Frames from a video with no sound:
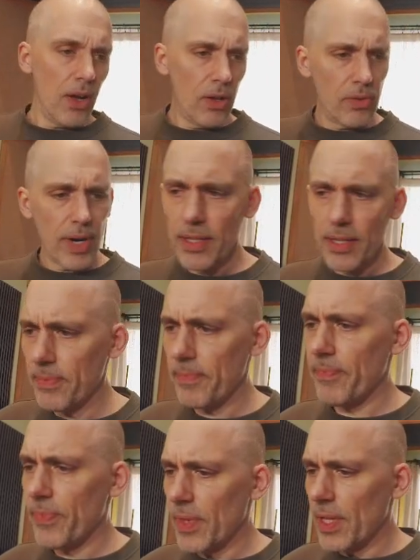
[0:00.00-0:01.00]
All right,
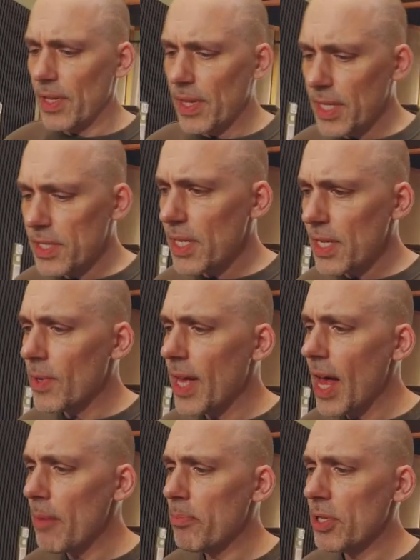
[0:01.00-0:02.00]
let's see what
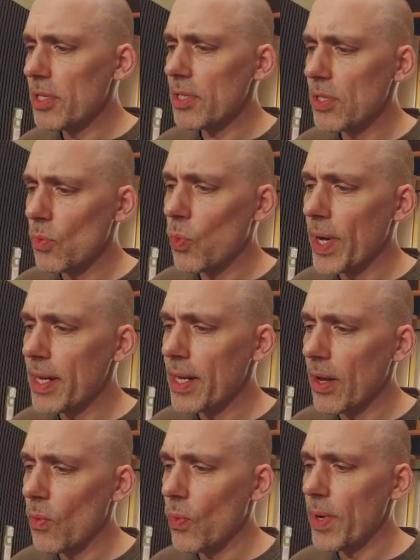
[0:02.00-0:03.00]
happens
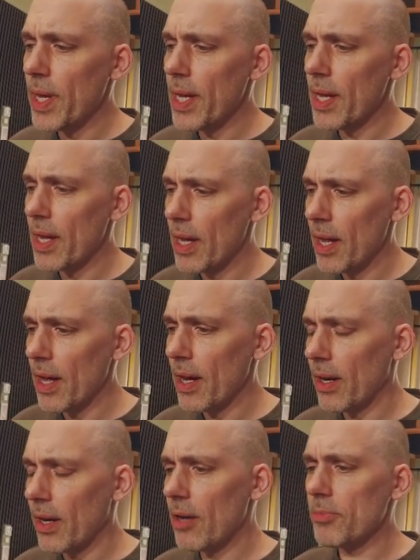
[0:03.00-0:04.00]
when we
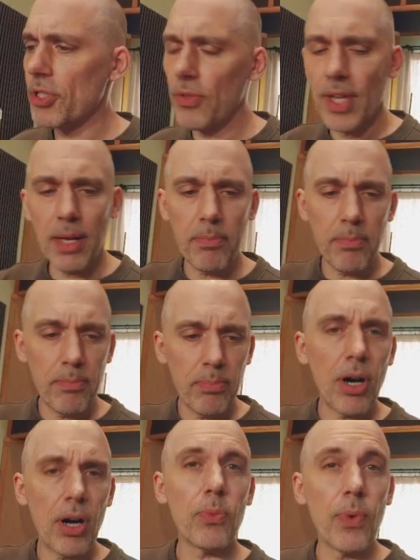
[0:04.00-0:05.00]
come to that
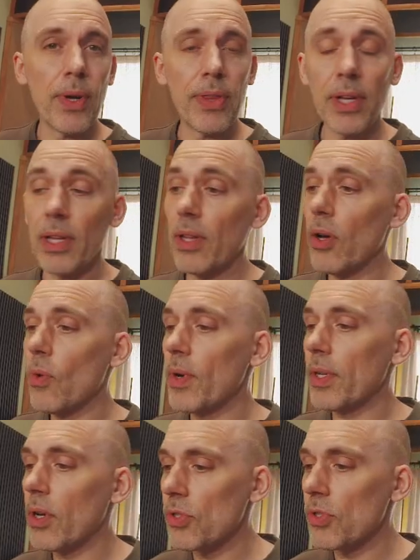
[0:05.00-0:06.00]
part where the low
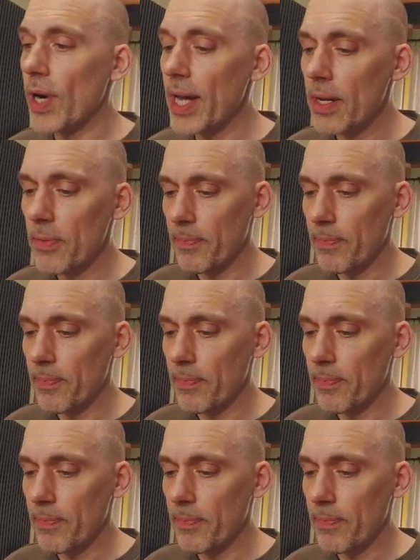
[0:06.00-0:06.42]
end goes away.